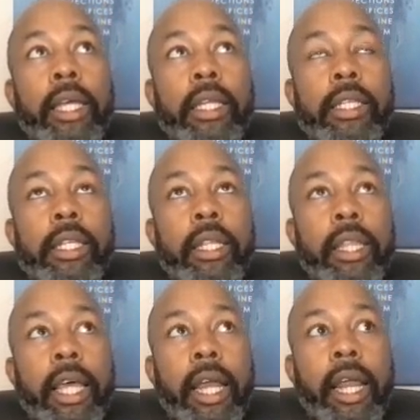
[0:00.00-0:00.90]
is it
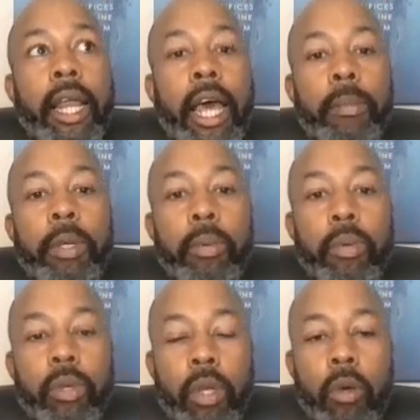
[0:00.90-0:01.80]
that a lot of people
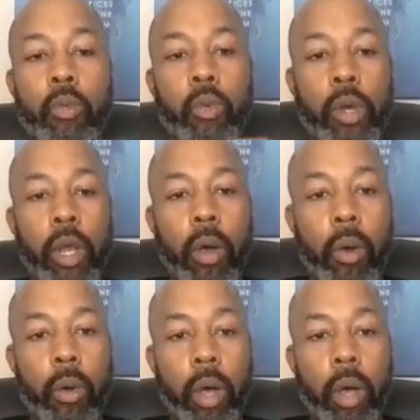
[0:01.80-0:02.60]
don't know